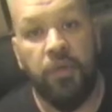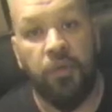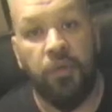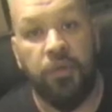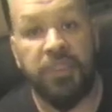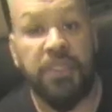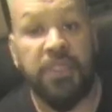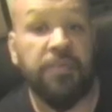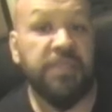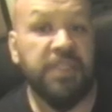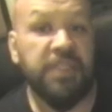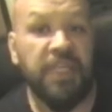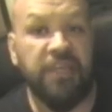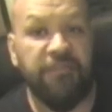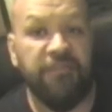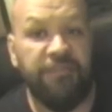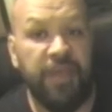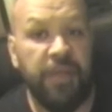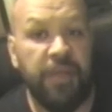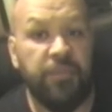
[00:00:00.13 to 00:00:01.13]
What's up,
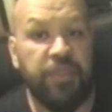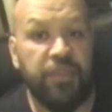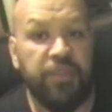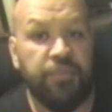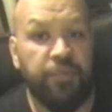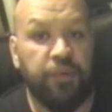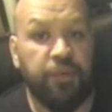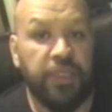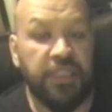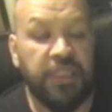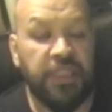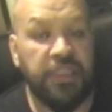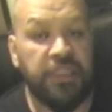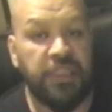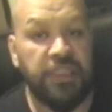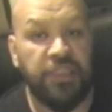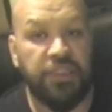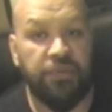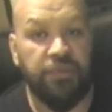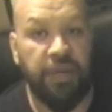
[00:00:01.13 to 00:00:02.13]
sneaker fam? It's your boy
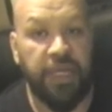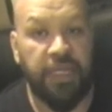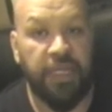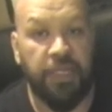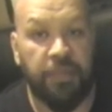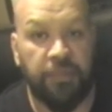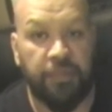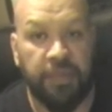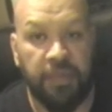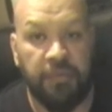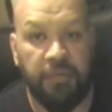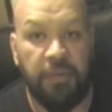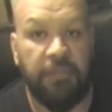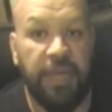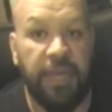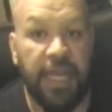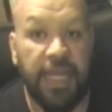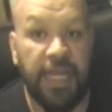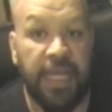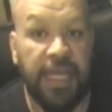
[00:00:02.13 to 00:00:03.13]
DJ Strike It Up
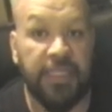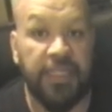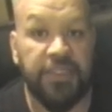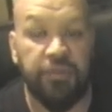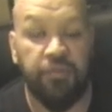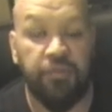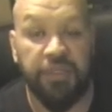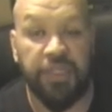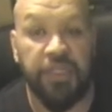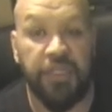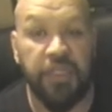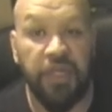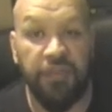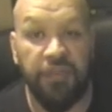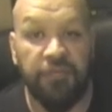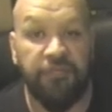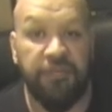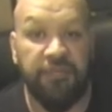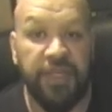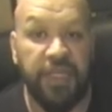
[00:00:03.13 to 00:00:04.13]
coming back at you with
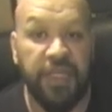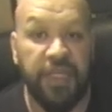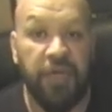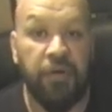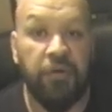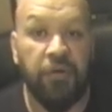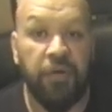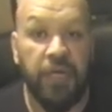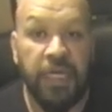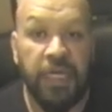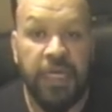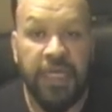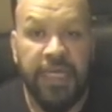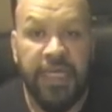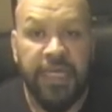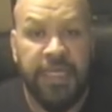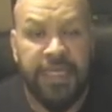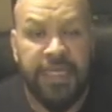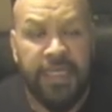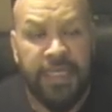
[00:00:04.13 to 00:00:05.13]
another video.
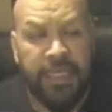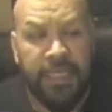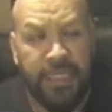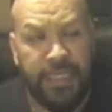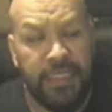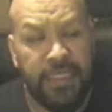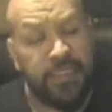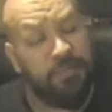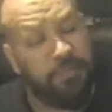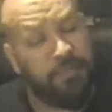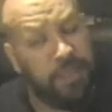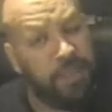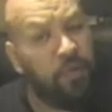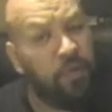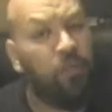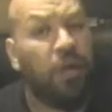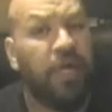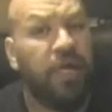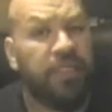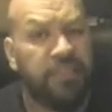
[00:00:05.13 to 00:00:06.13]
It's been a
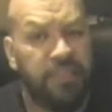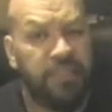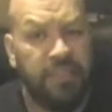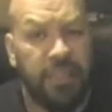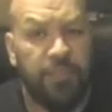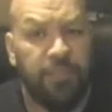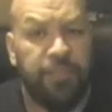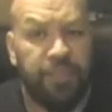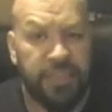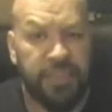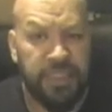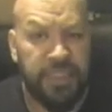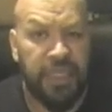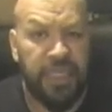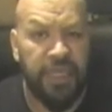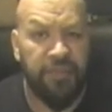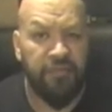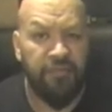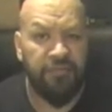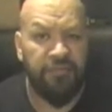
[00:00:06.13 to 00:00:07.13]
while since I put
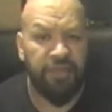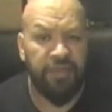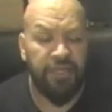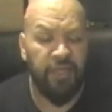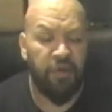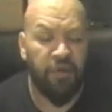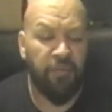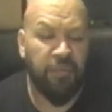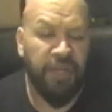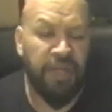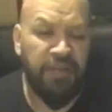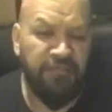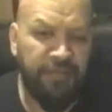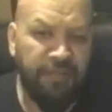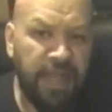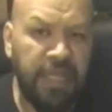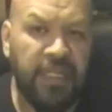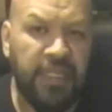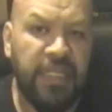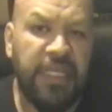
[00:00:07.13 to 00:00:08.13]
together a video, but I
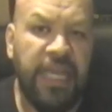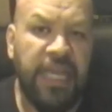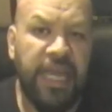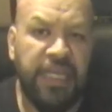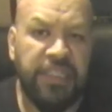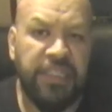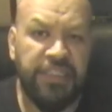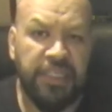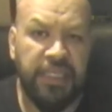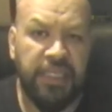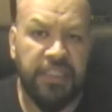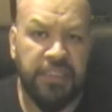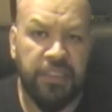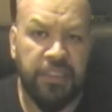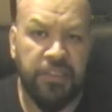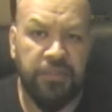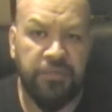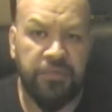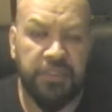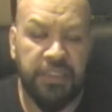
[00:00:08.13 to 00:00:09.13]
finally got a chance
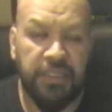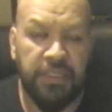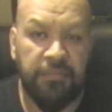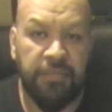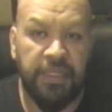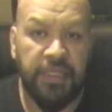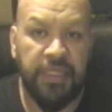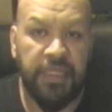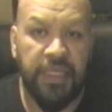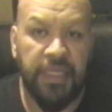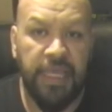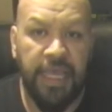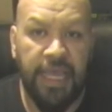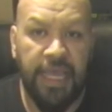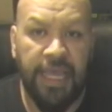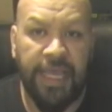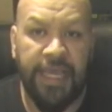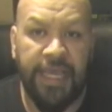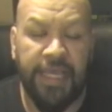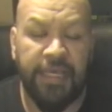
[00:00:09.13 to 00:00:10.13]
to do something.
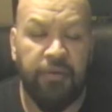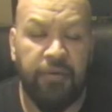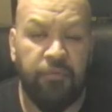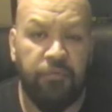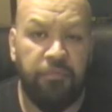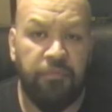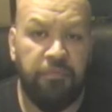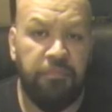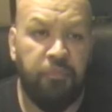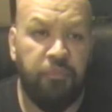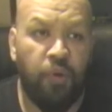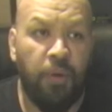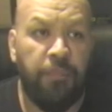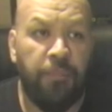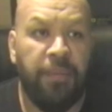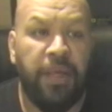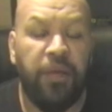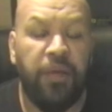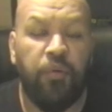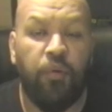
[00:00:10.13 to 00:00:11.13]
And
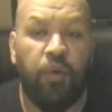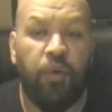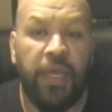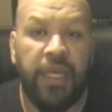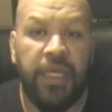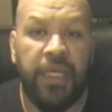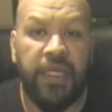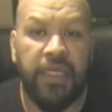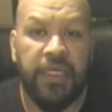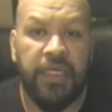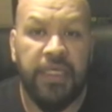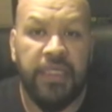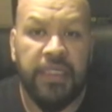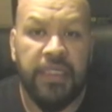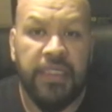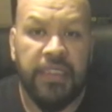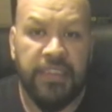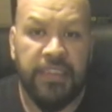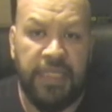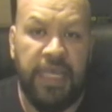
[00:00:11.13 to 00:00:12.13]
what better way
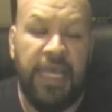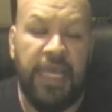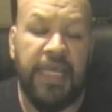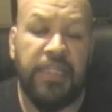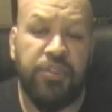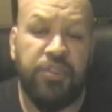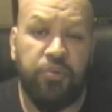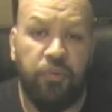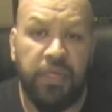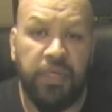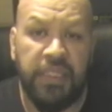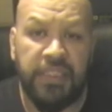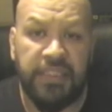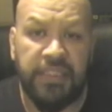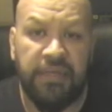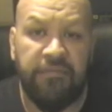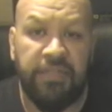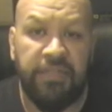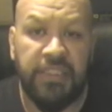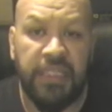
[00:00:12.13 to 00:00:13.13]
to end
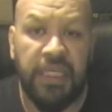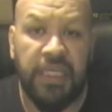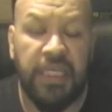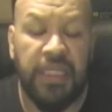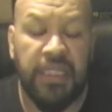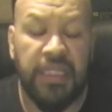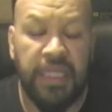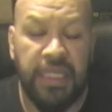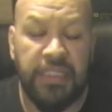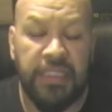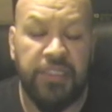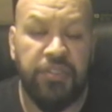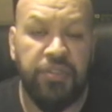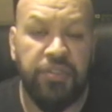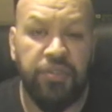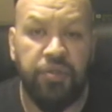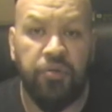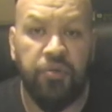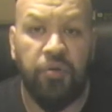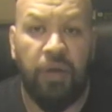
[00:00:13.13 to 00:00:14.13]
2017 than to
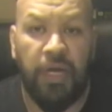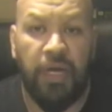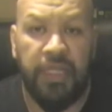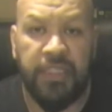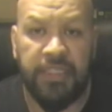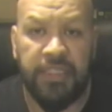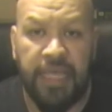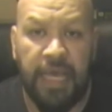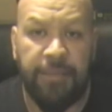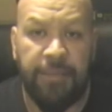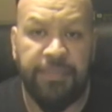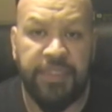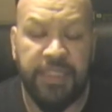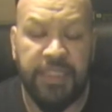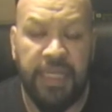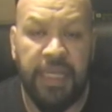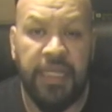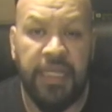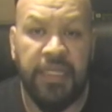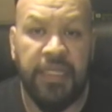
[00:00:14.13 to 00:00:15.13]
do a top
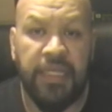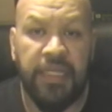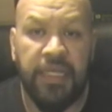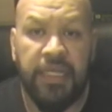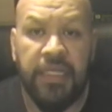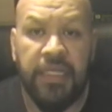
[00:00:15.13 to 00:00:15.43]
10